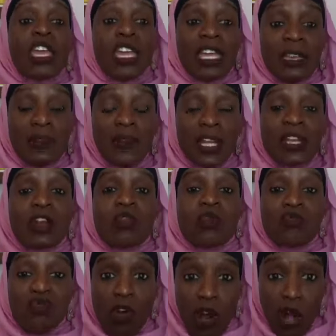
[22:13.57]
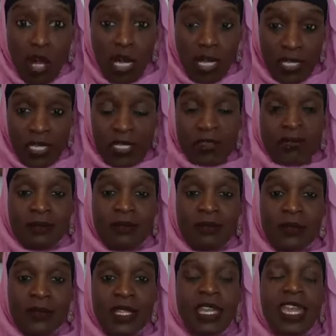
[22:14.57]
Even raw honey.
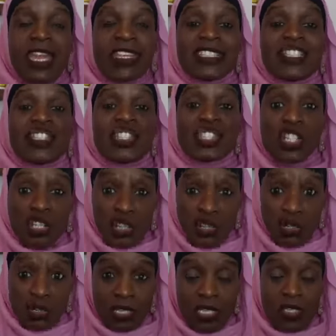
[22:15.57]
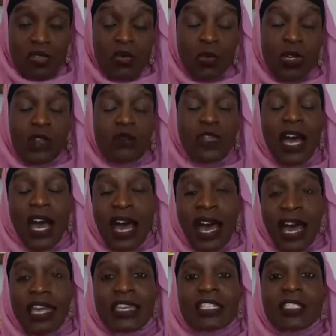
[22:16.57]
It's sugar. It is one of the
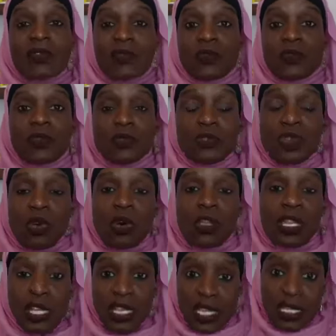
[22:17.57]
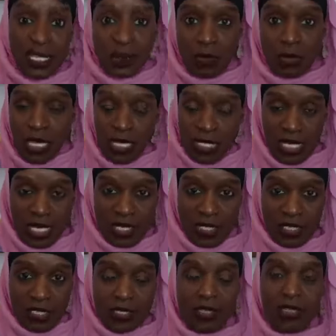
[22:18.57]
highest foods on the glycemic
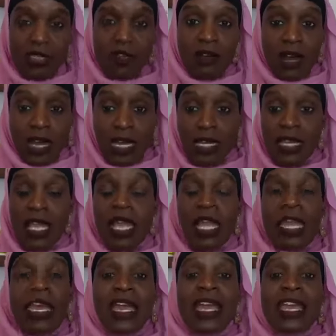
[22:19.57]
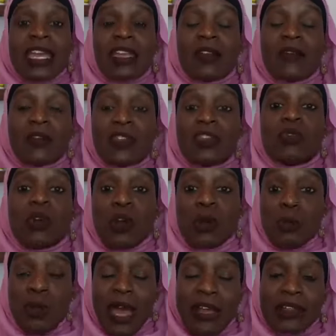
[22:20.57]
index, right? If you
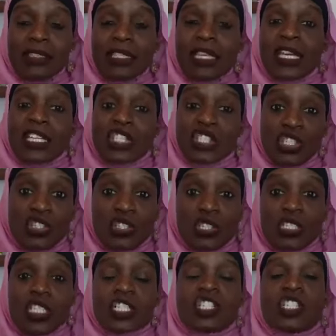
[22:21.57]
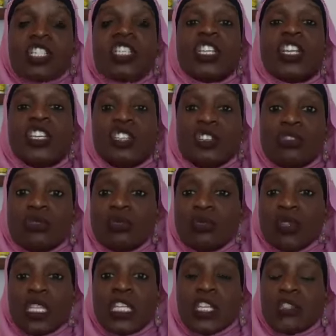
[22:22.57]
are battling a sugar addiction, you
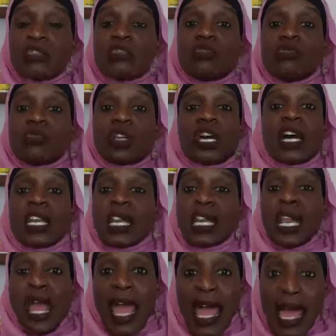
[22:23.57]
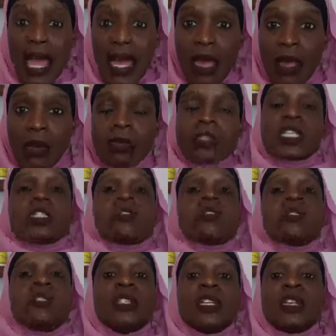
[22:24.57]
need to cut it out.
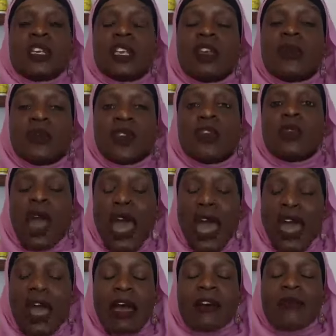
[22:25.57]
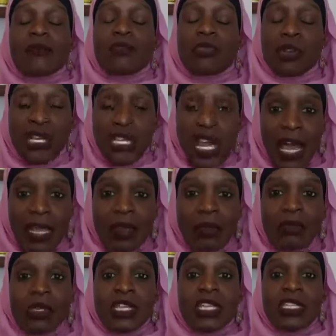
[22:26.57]
If you have
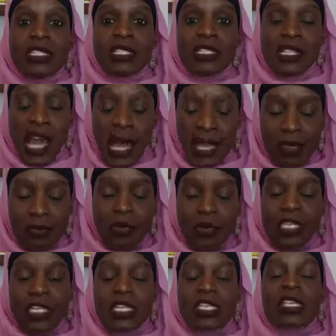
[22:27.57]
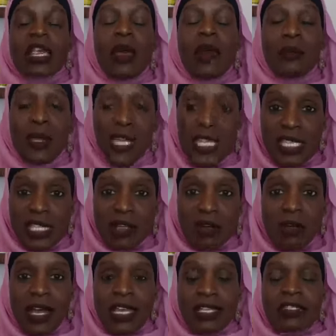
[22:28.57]
prediabetes, diabetes,
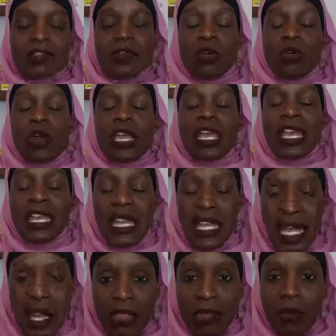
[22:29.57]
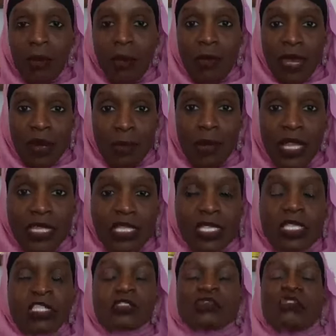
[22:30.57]
PCOS, or any other metabolic
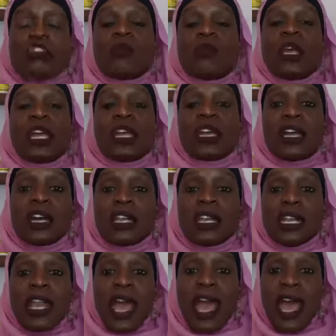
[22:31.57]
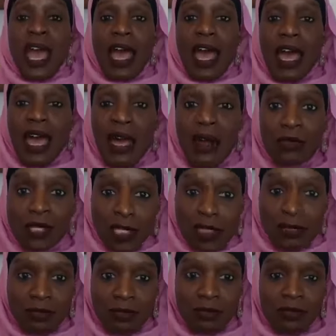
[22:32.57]
syndrome, cut it
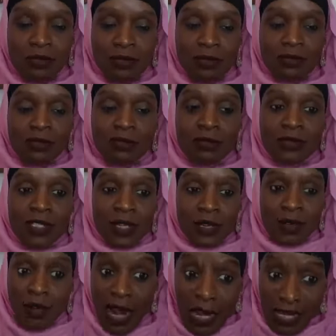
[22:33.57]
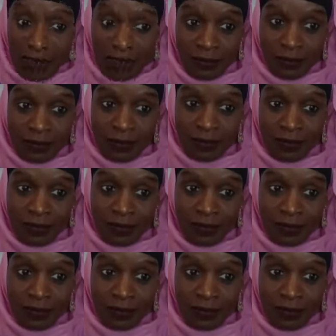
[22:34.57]
out. Right?